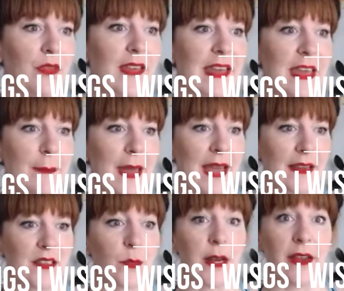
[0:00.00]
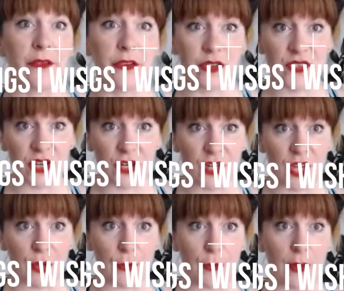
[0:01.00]
Thinking back to when I first started
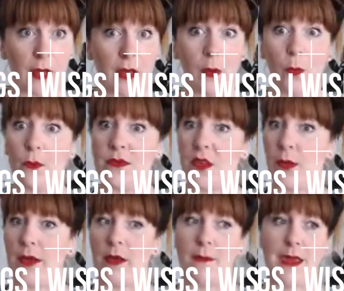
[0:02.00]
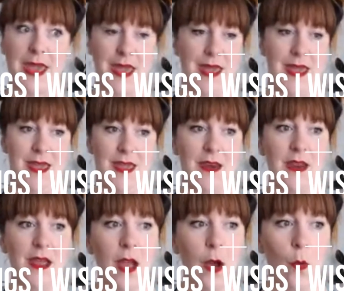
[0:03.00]
yoga, what was going on in my
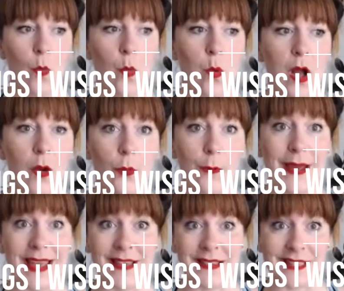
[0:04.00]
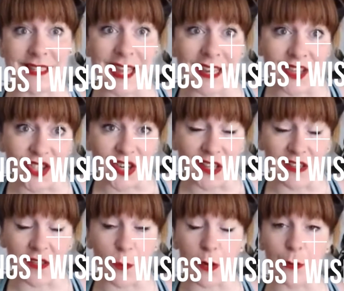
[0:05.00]
head, what were my
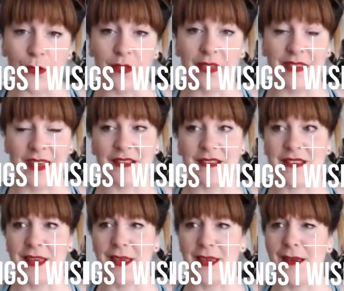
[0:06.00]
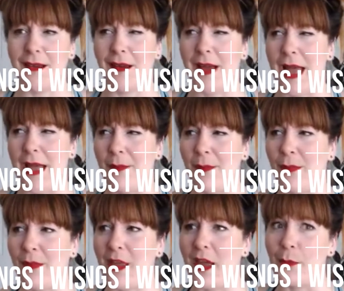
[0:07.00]
hesitations, what were the things that
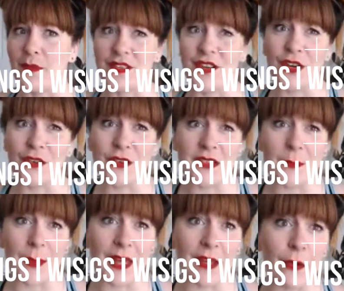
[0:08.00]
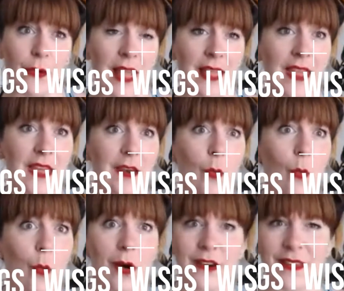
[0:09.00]
I was nervous about, and then
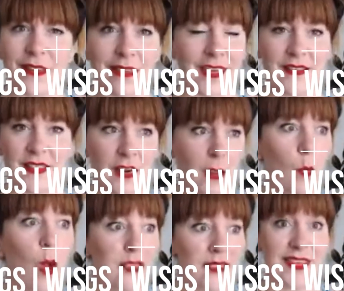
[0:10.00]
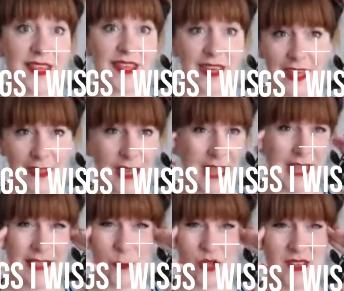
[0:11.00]
what are the things that I was thinking
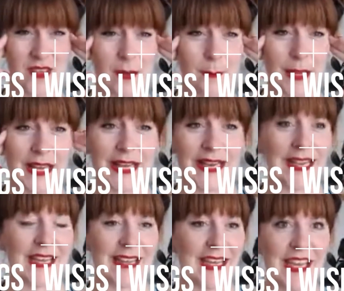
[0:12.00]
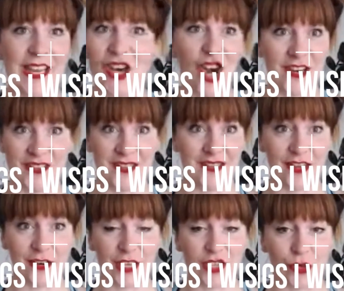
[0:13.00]
that were just completely not
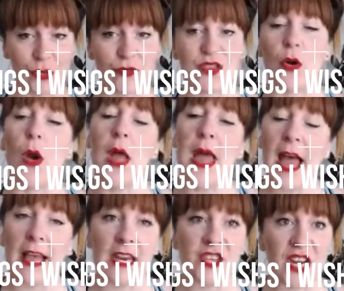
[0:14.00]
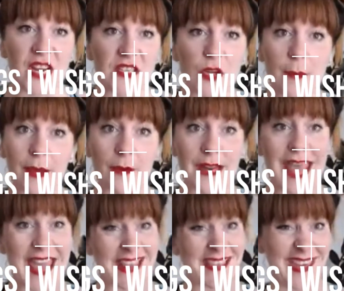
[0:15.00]
necessarily true. So I'm going to chat to you about
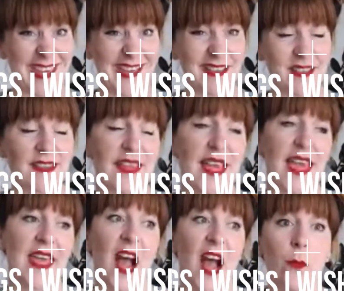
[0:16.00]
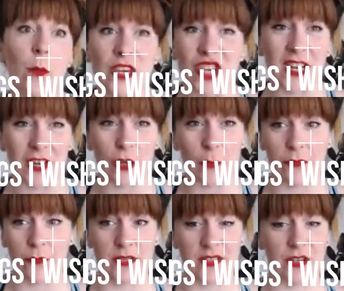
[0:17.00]
8 things that I wish I knew
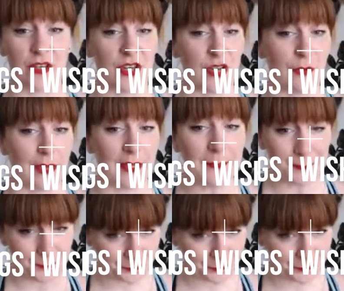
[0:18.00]
before I started yoga.